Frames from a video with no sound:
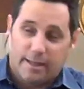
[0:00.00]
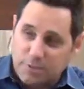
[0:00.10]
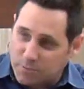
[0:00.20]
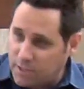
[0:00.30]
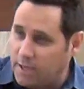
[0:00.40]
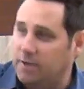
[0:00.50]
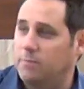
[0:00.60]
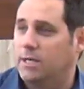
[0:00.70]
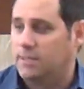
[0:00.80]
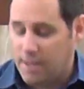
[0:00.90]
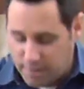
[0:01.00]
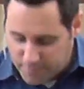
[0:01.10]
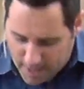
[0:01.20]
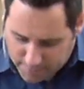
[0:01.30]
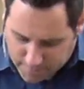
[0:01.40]
That's what got him kicked out
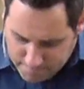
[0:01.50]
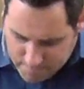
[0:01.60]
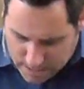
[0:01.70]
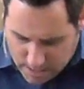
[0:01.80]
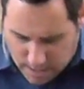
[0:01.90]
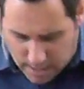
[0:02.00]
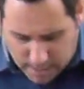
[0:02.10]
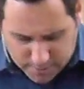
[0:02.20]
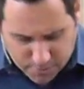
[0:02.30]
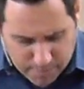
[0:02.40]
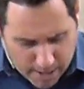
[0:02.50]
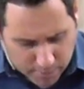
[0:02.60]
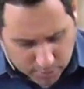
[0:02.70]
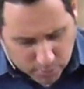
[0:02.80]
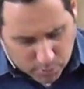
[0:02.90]
of heaven. Uh, to
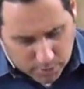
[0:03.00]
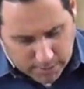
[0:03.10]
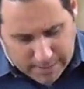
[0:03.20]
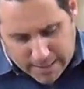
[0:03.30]
power and glory.